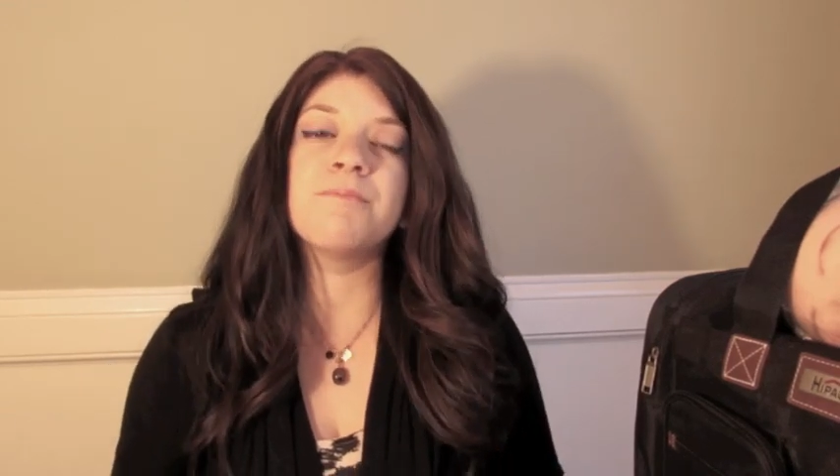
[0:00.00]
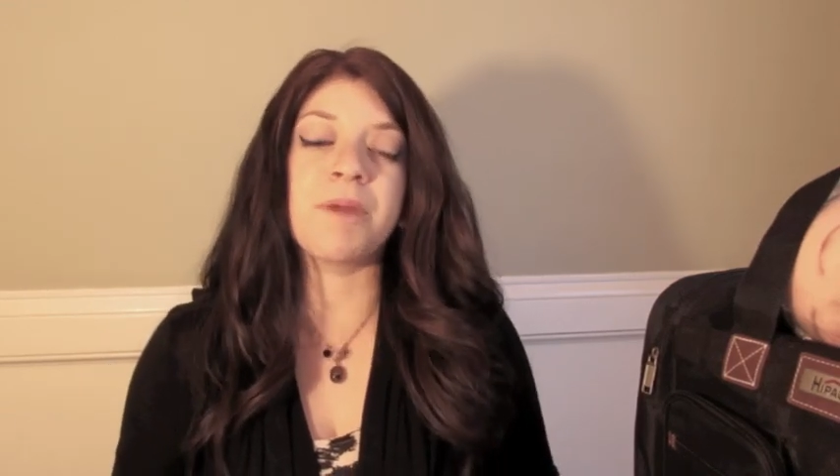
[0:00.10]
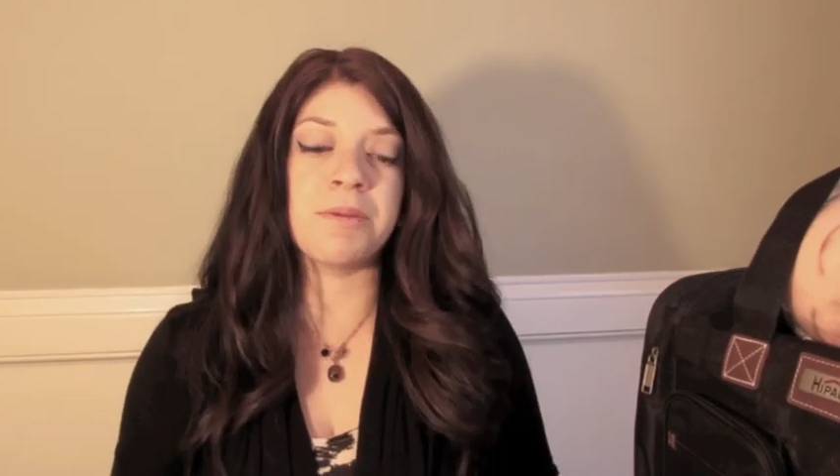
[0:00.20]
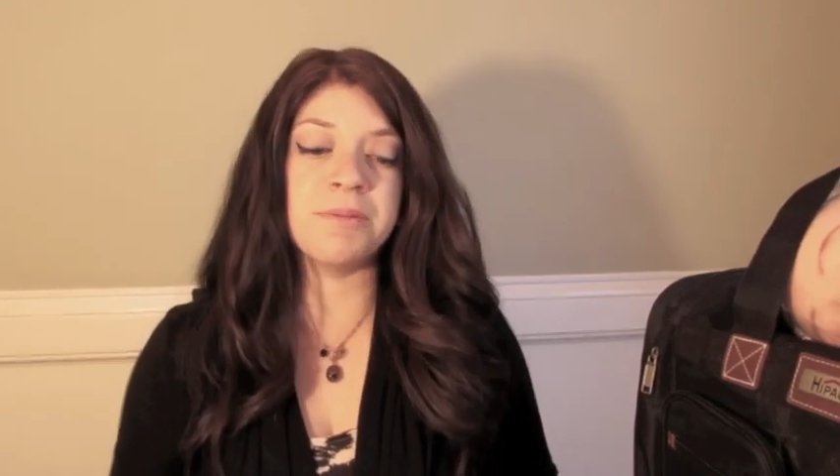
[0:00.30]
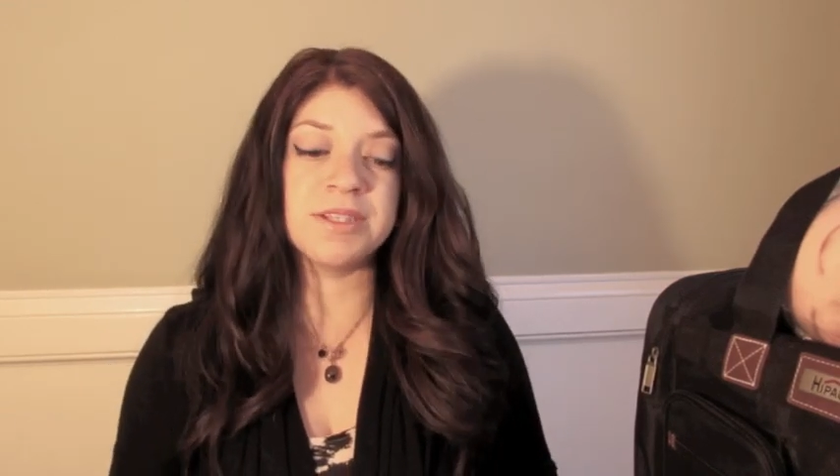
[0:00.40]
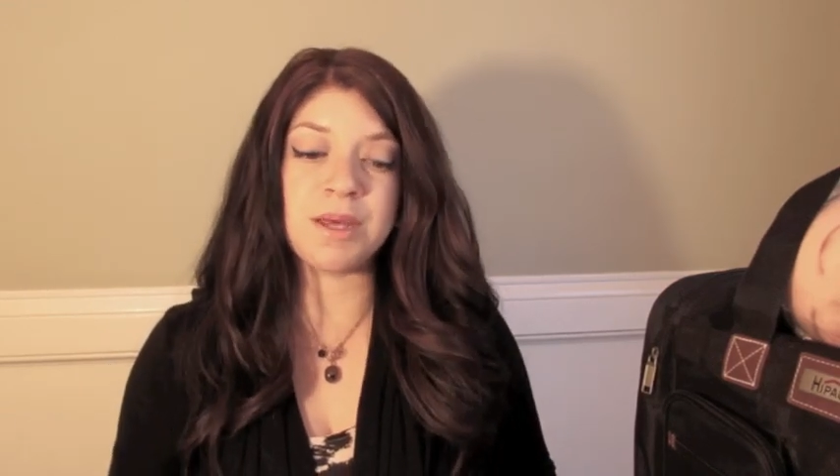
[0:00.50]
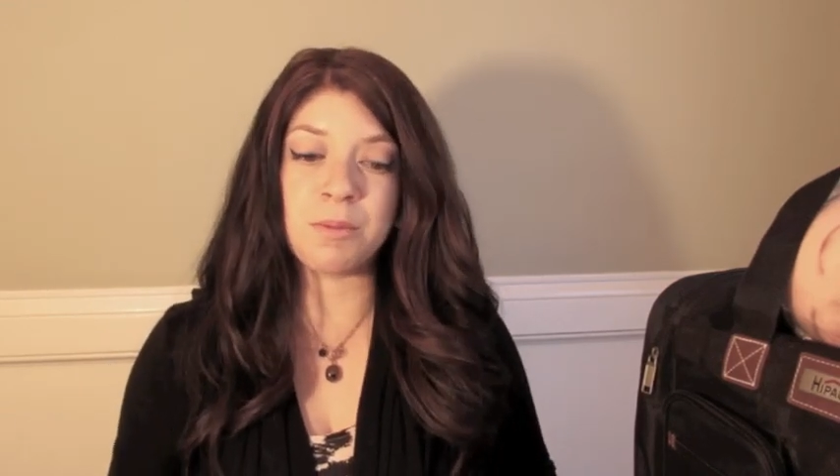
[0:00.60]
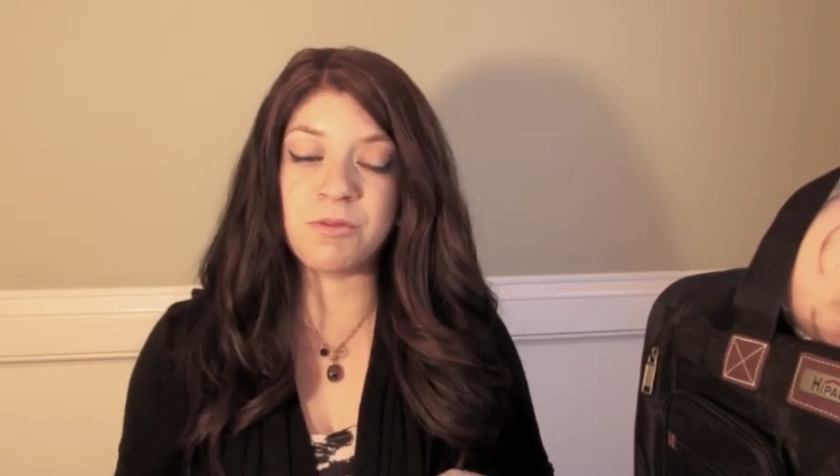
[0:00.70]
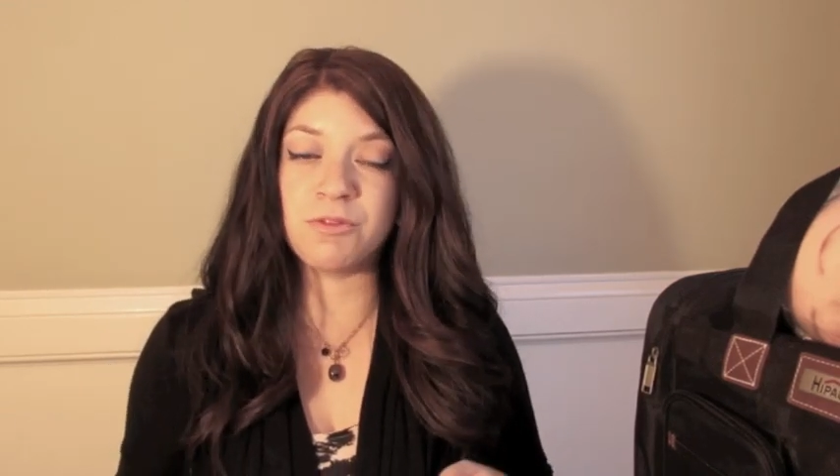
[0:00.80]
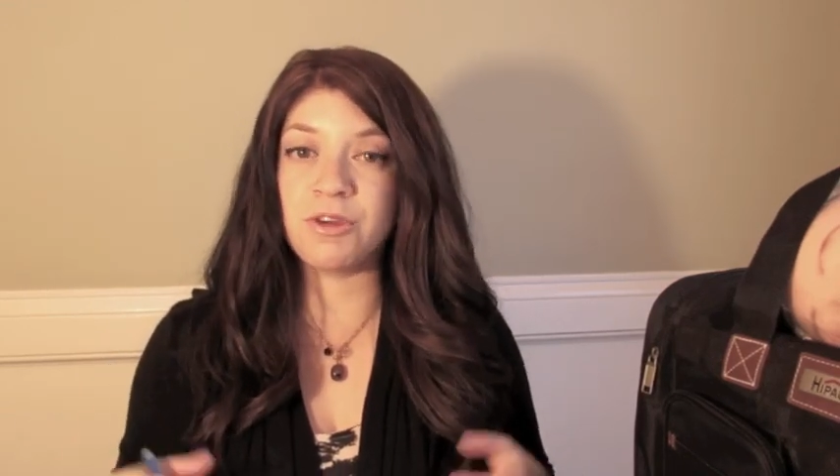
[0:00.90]
Maybe
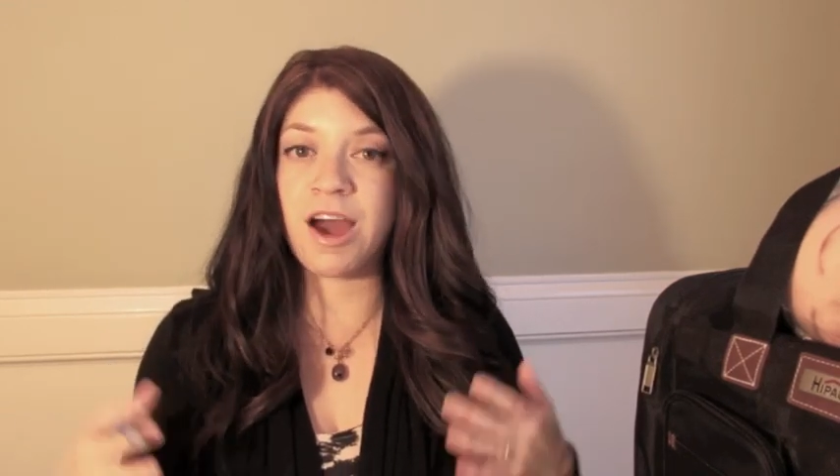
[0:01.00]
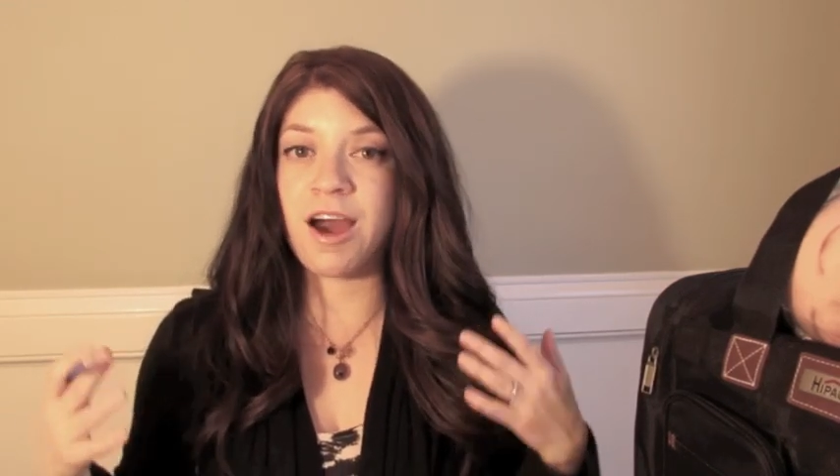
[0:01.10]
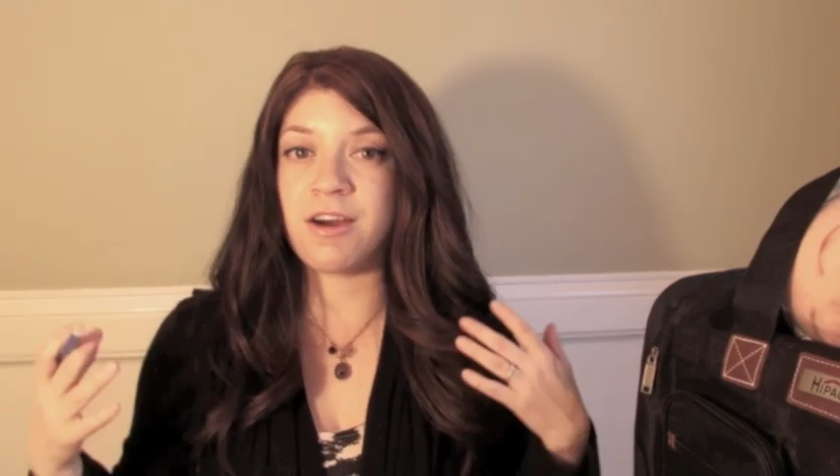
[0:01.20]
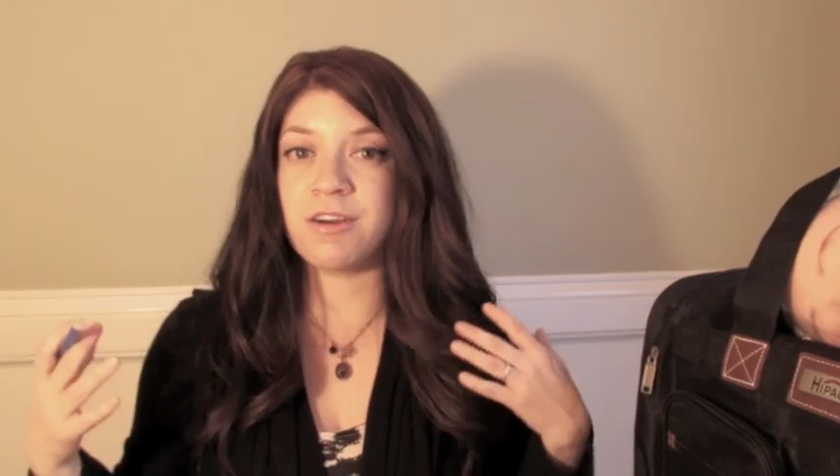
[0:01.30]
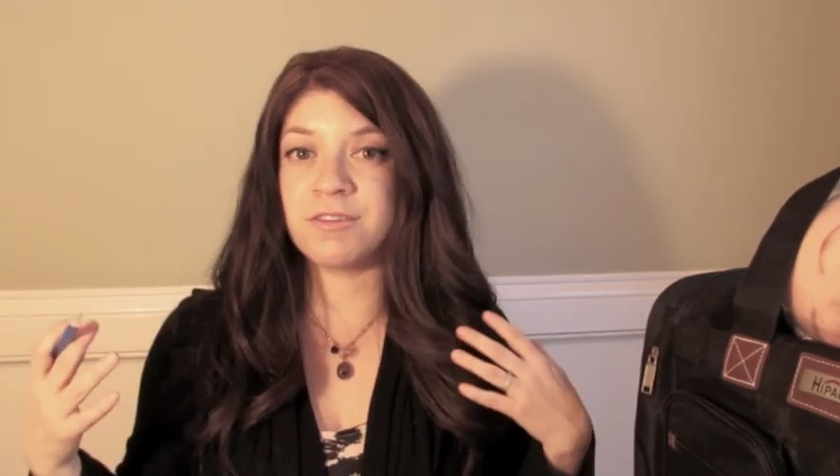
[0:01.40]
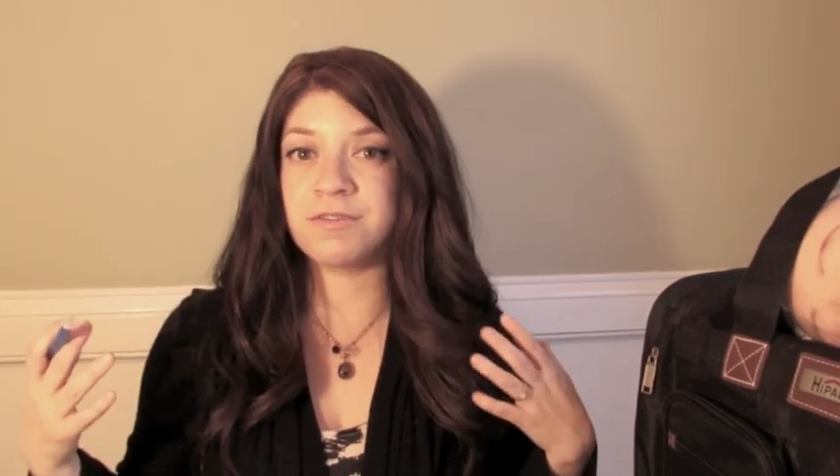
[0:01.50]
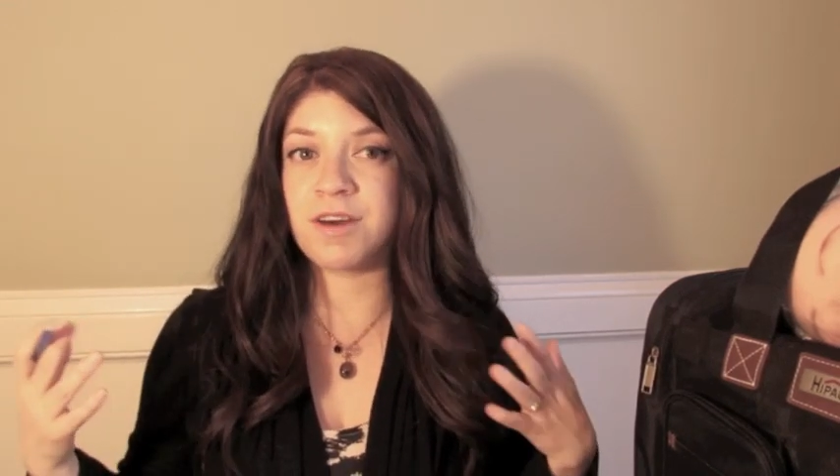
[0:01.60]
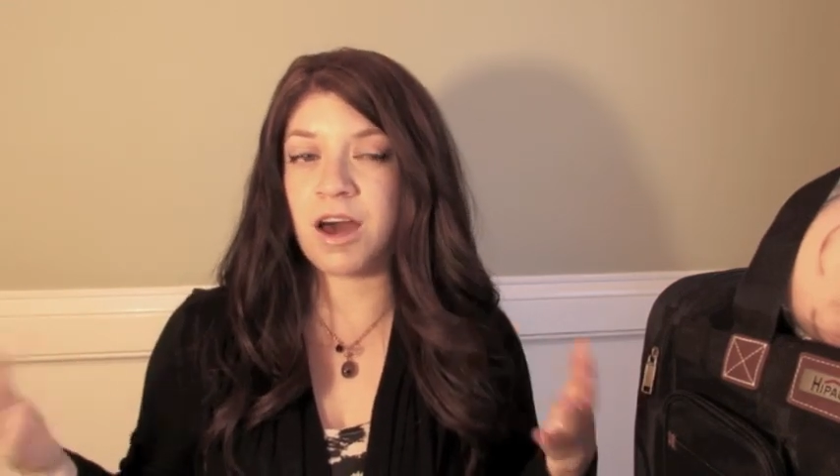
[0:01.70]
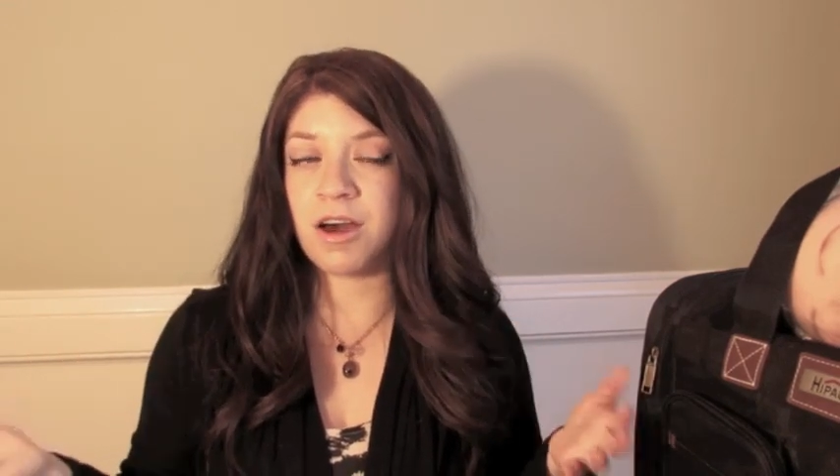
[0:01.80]
some of you have